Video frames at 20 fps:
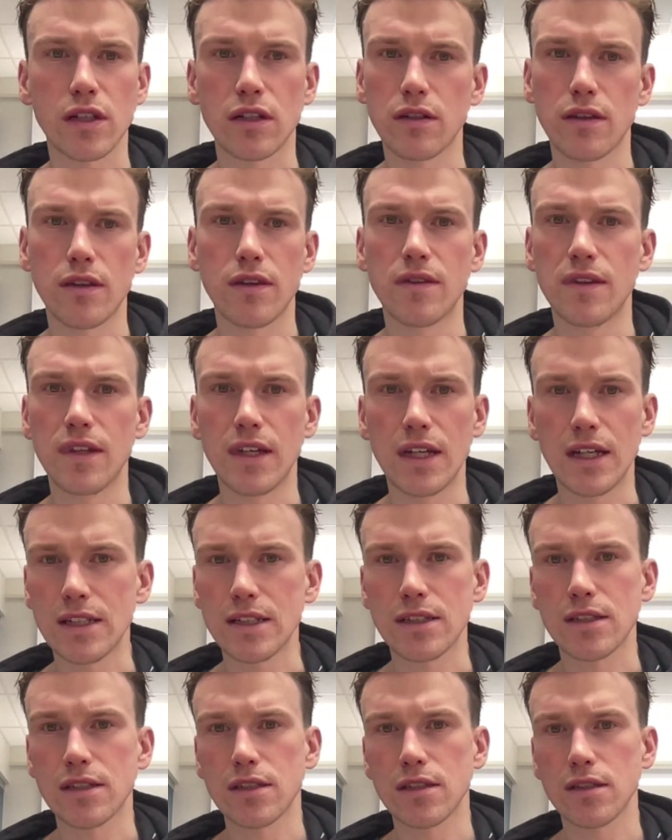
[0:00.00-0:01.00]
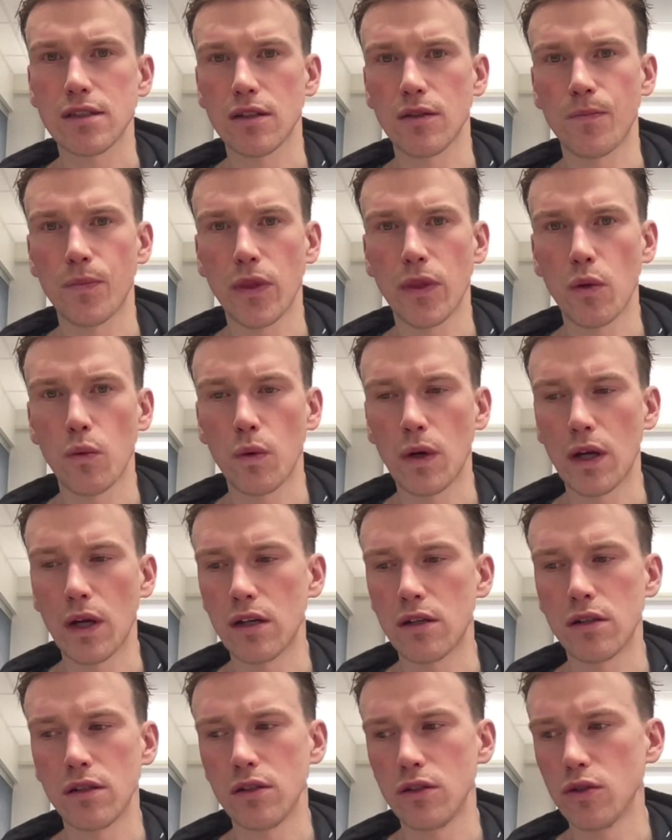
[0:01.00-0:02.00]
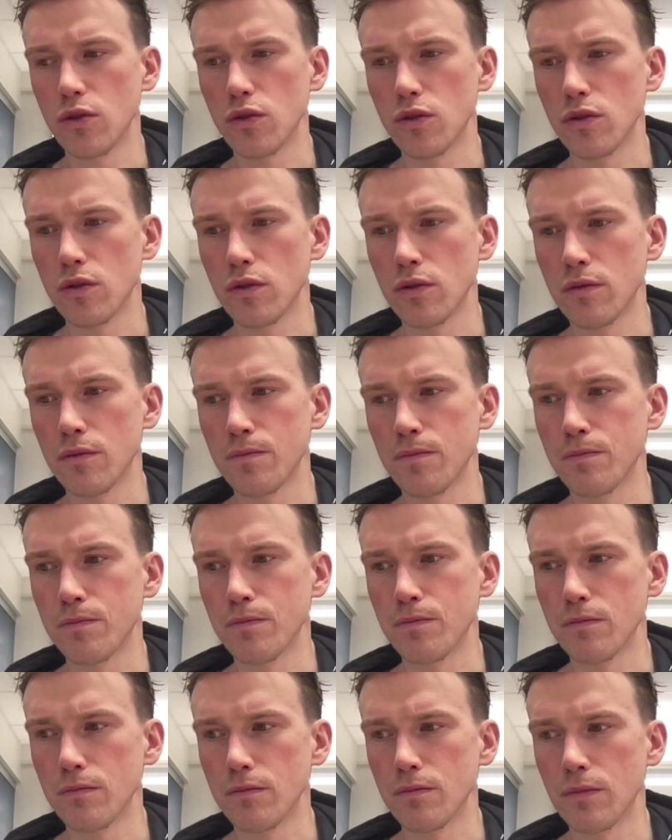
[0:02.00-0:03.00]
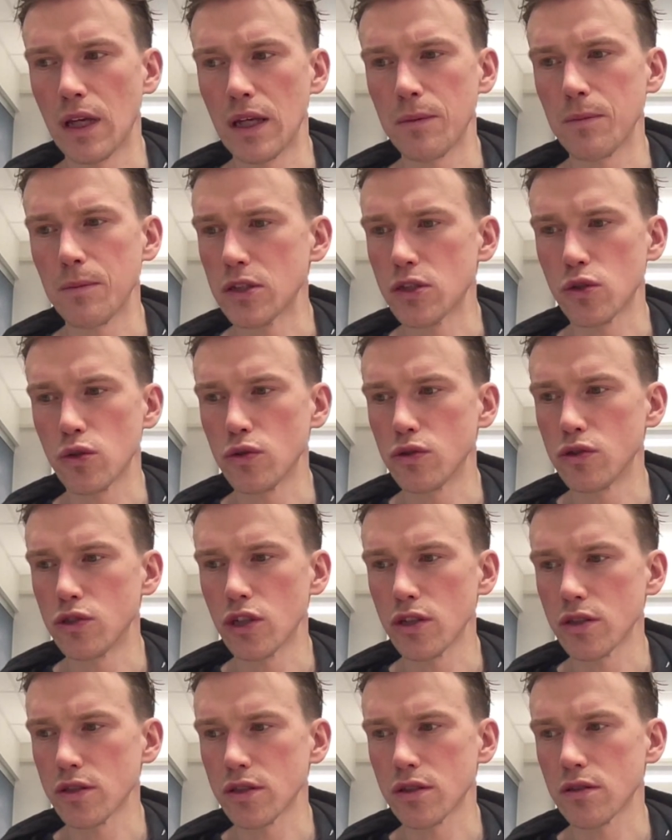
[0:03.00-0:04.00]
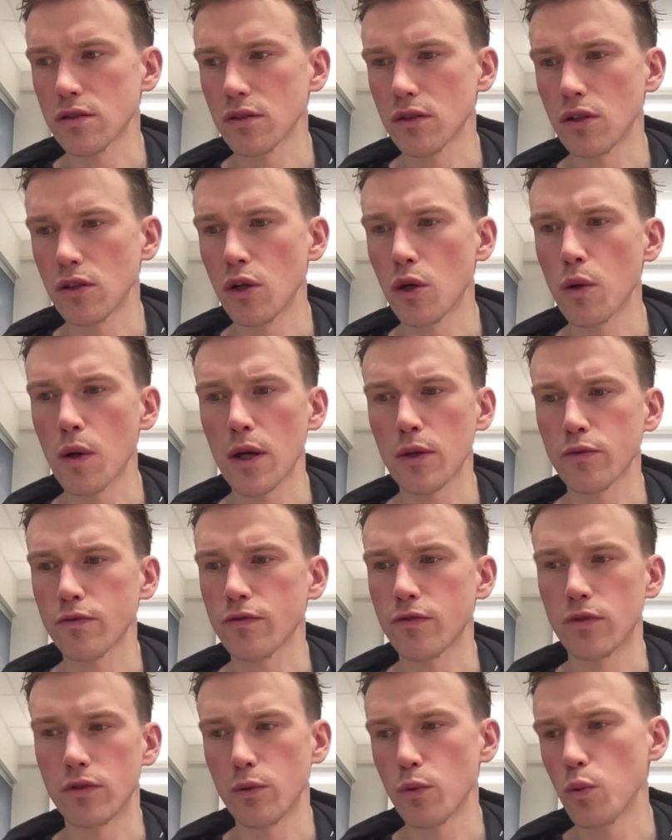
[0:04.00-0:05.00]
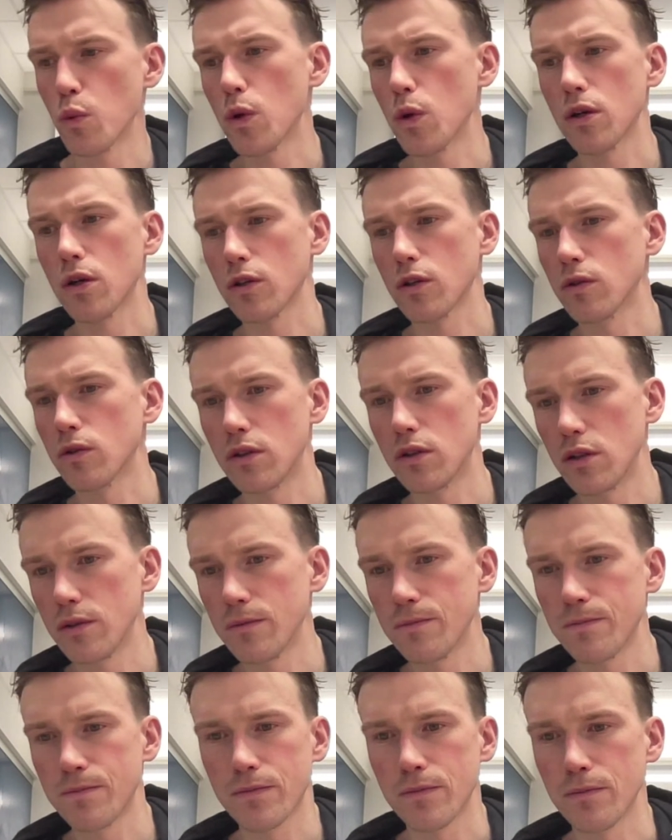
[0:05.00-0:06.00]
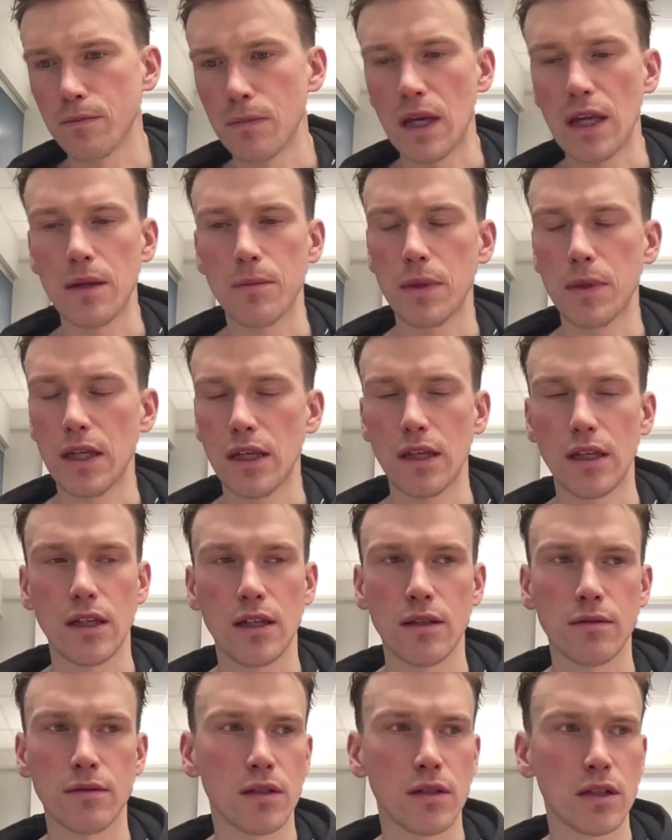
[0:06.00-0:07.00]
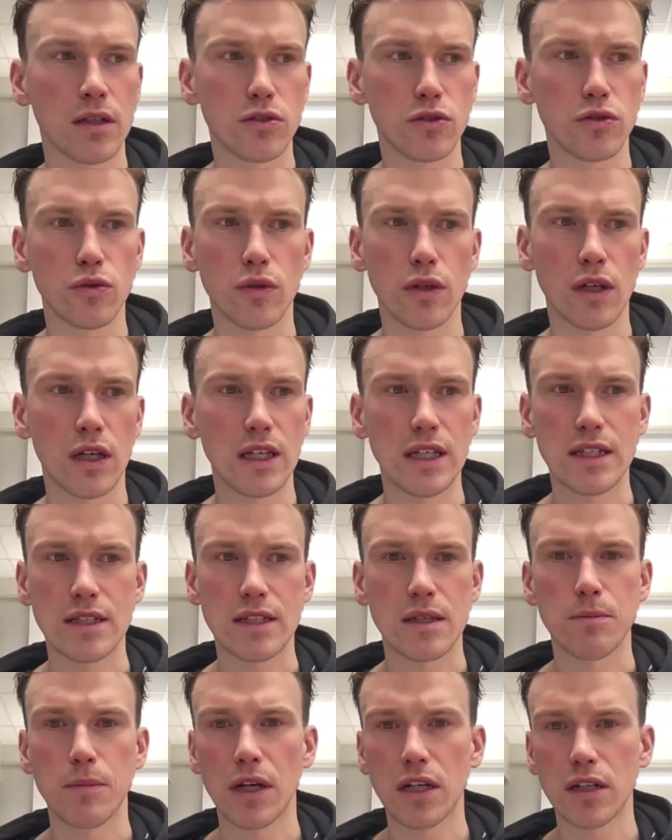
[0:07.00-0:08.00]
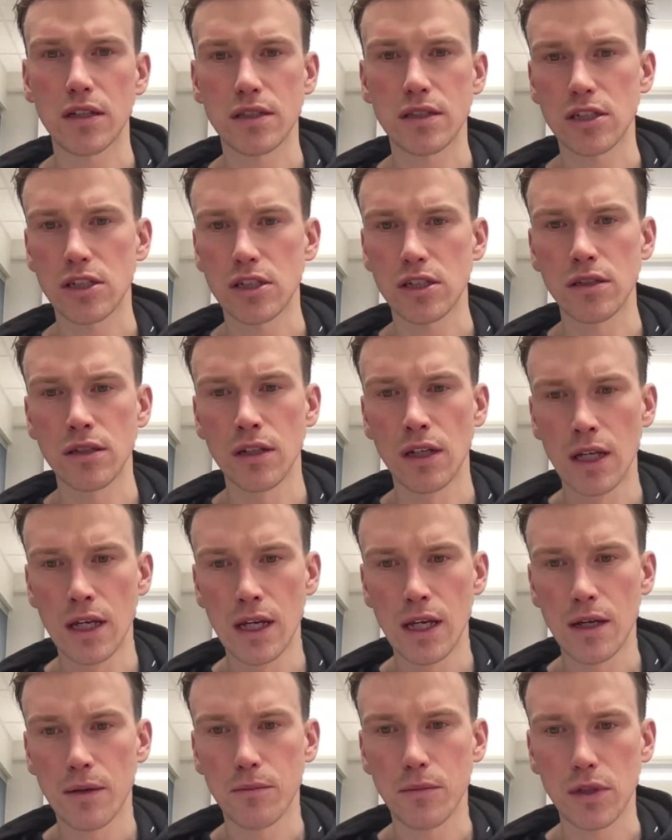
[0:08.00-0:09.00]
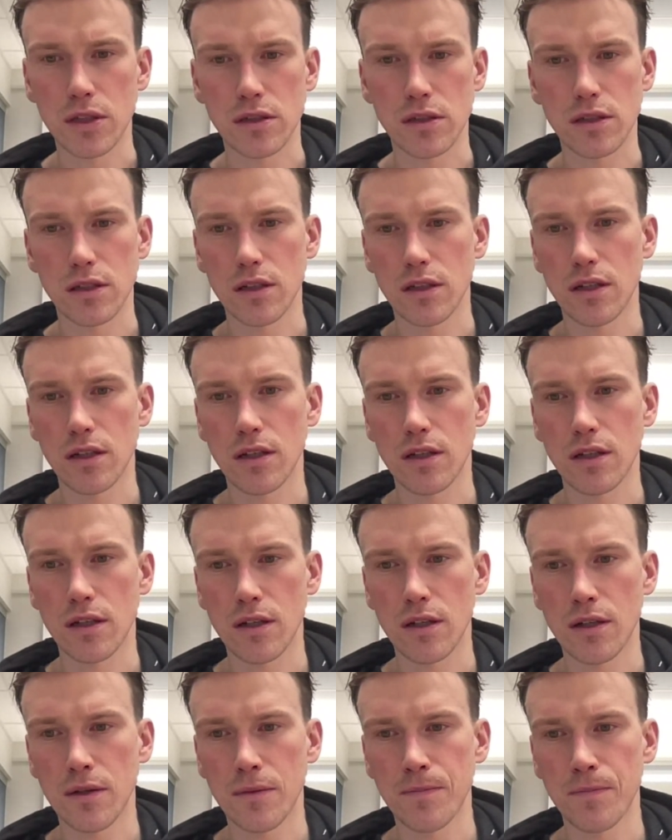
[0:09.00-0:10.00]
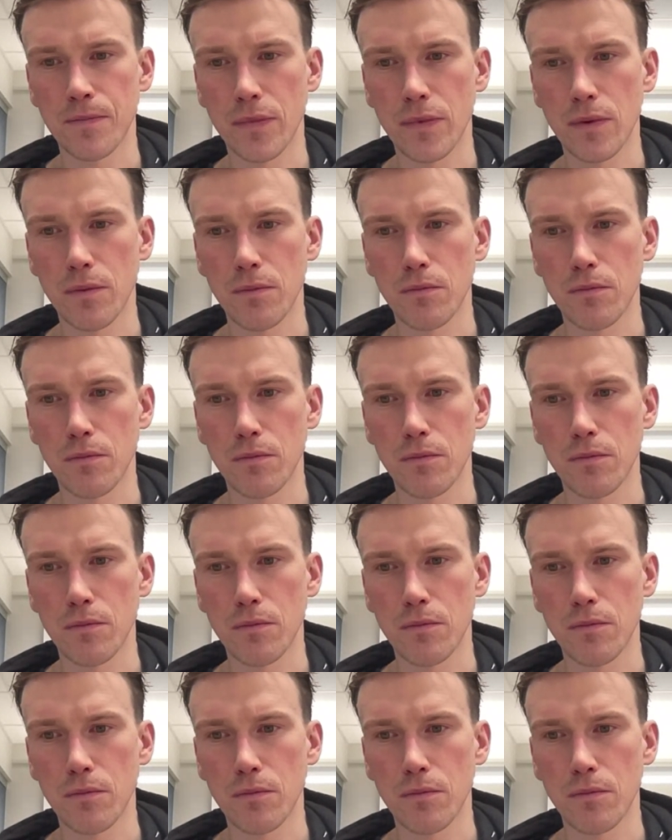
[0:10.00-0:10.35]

are the days where you maybe should just go out for a walk or maybe do a easy bike session, but then